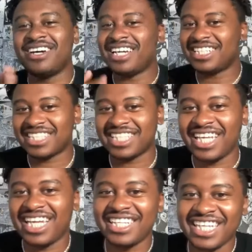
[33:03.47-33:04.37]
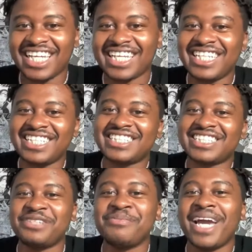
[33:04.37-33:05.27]
no, I was like, "Yeah, you gotta get this.
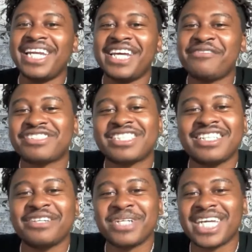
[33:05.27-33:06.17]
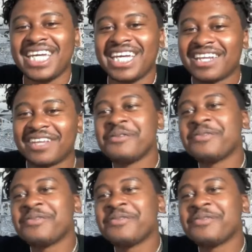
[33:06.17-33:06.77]
You might never see them again."